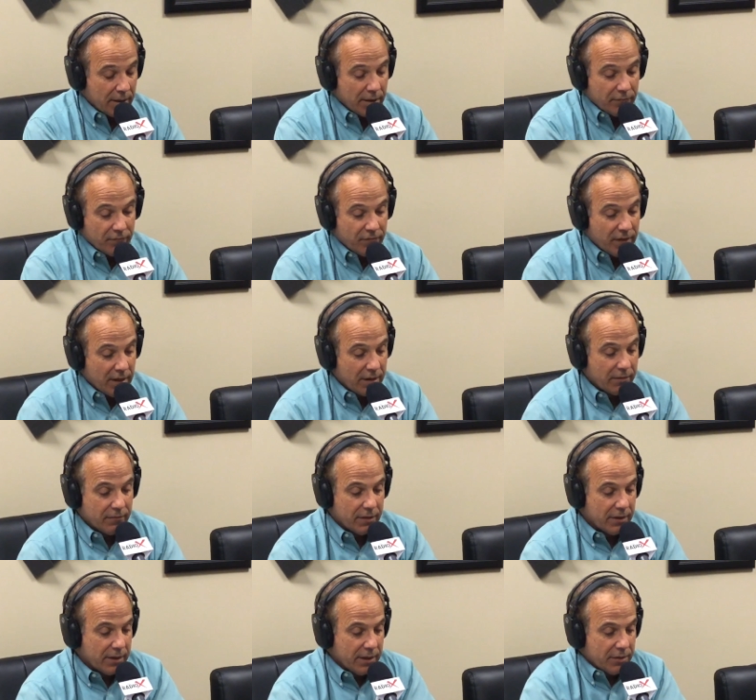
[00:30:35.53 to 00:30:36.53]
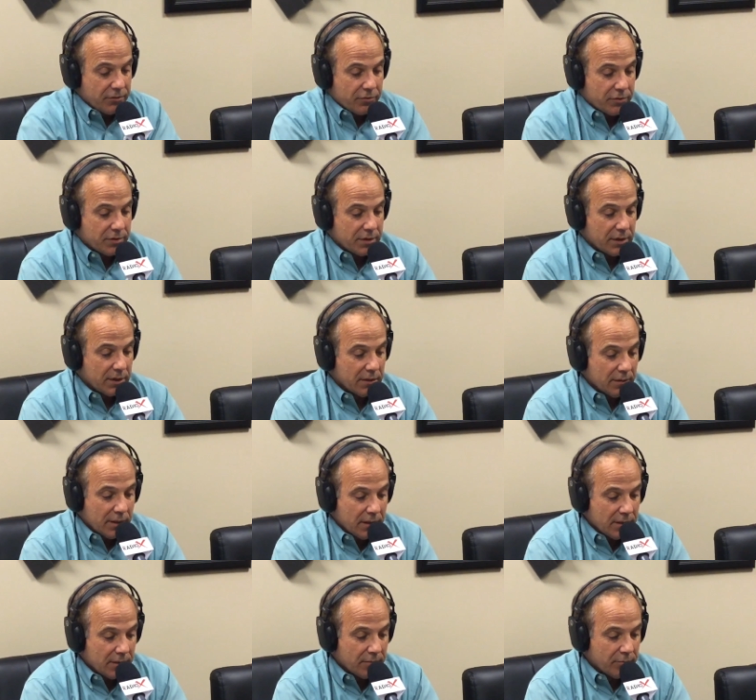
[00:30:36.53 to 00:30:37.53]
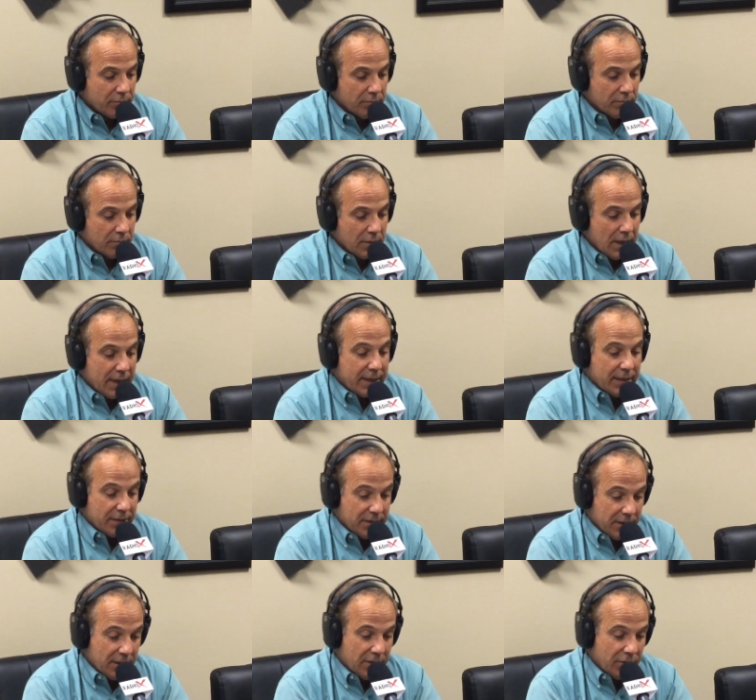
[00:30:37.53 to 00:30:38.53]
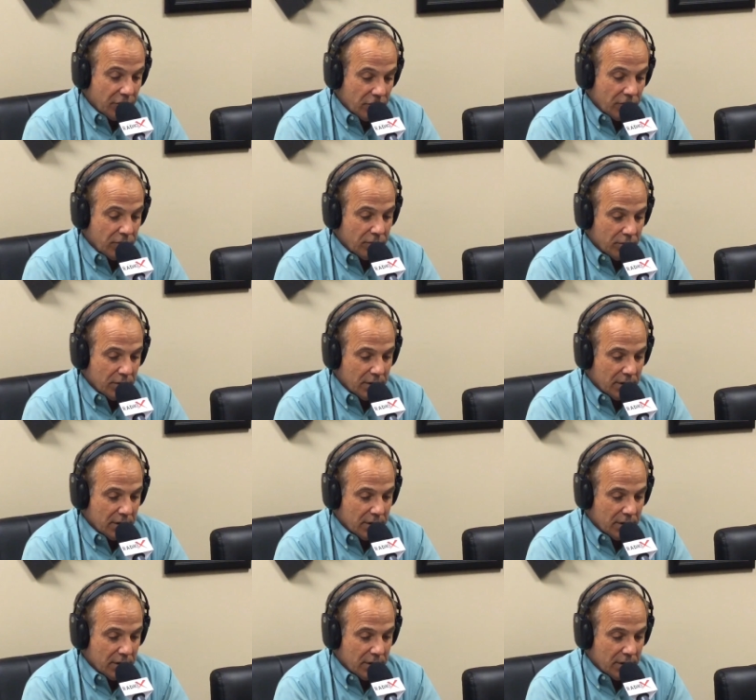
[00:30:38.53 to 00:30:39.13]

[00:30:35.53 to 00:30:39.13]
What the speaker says: very, very interesting. I can tell you,